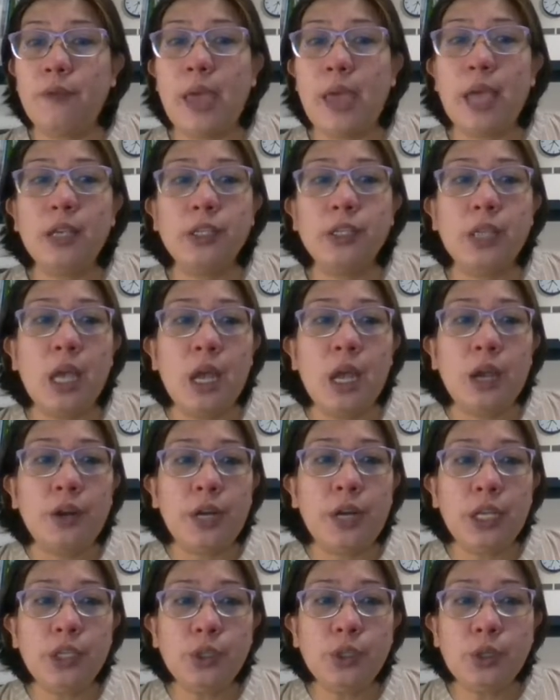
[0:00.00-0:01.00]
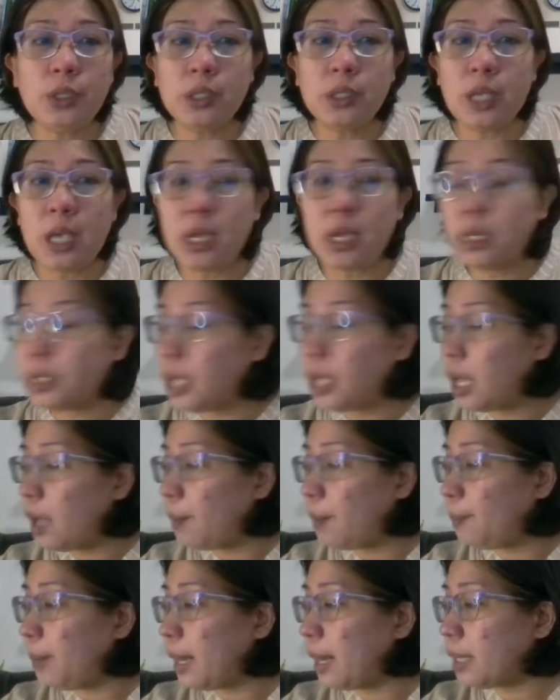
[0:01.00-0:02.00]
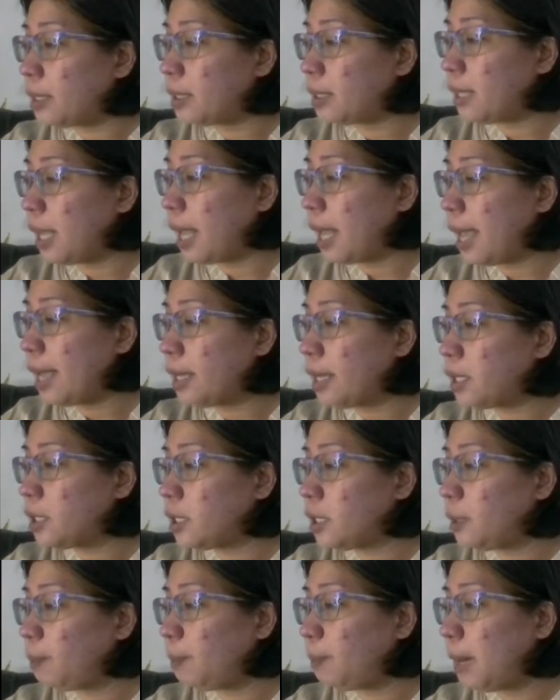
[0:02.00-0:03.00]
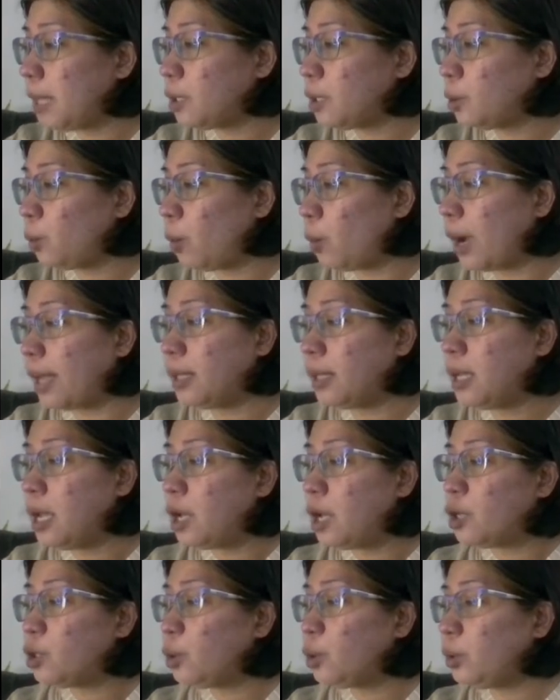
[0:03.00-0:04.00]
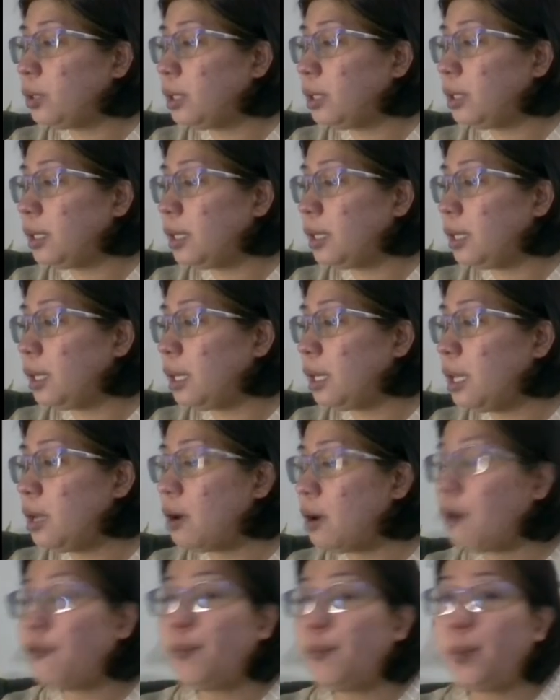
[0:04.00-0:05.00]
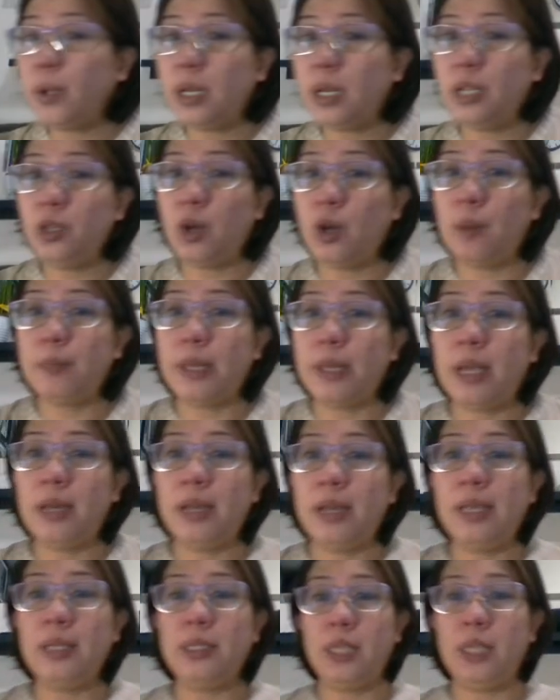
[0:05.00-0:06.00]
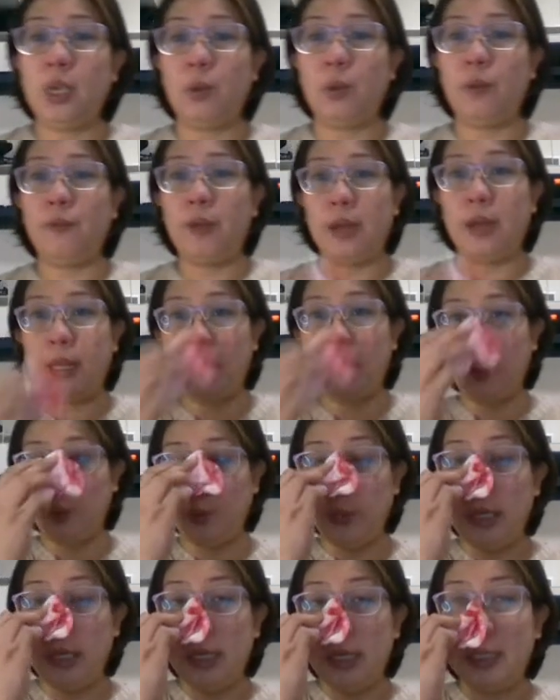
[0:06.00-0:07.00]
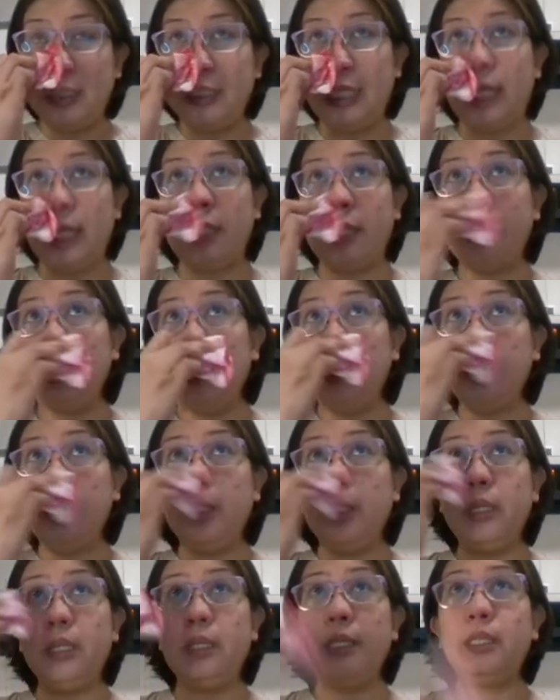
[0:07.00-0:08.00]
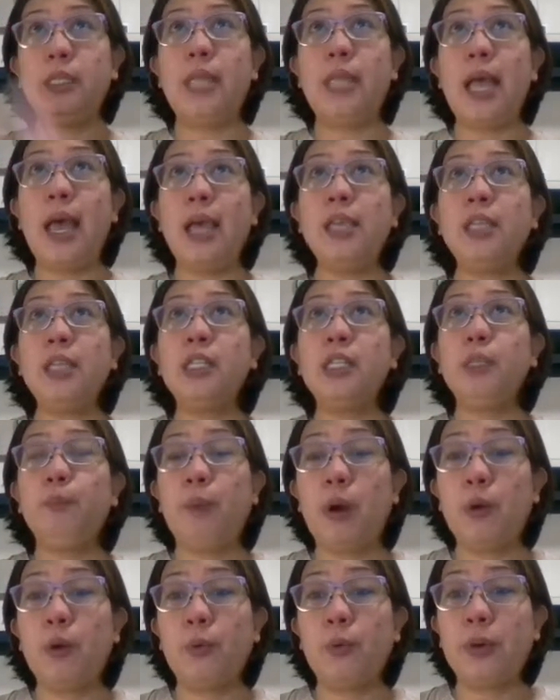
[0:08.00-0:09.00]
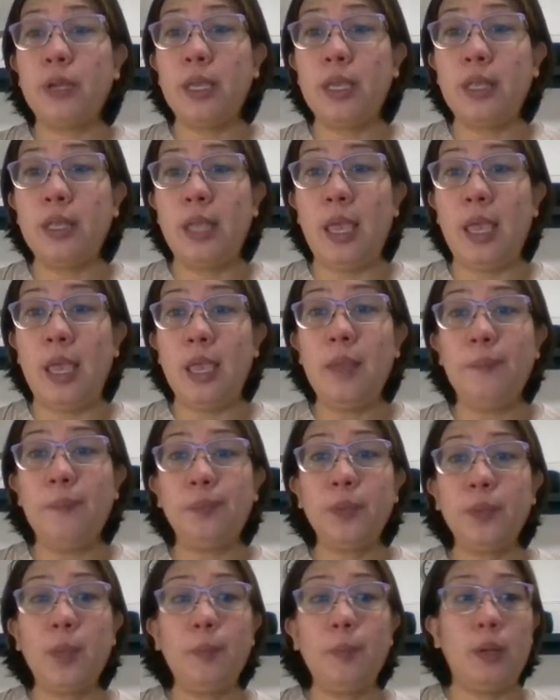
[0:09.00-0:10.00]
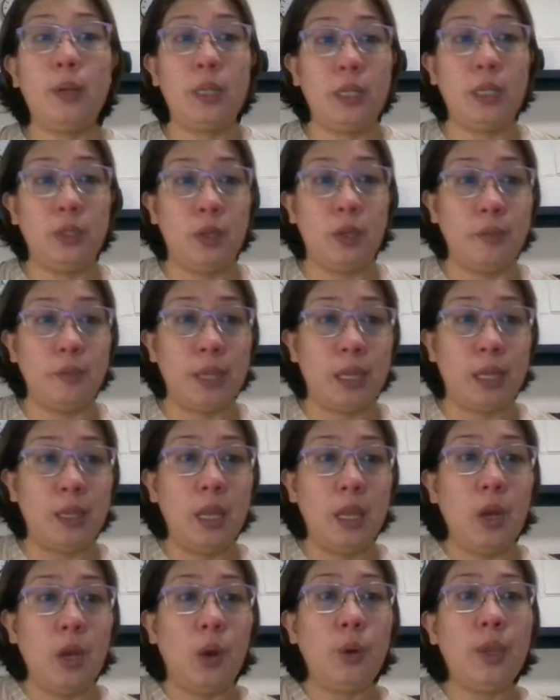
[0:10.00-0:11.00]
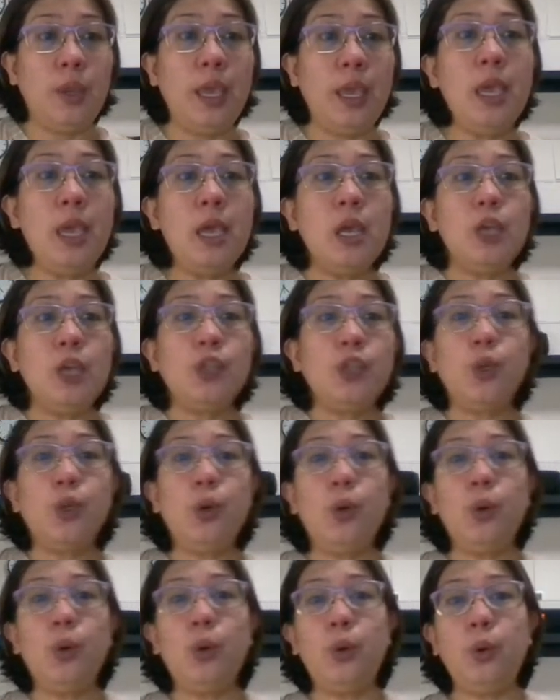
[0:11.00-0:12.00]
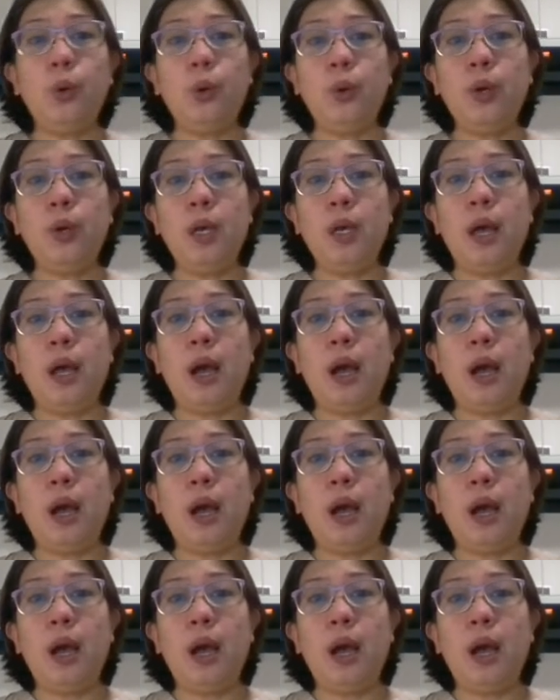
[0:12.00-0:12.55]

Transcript: x raised to 6 plus x plus 1. So the degree of polynomial is equivalent to 6. So this is the highest power in a polynomial. Okay, so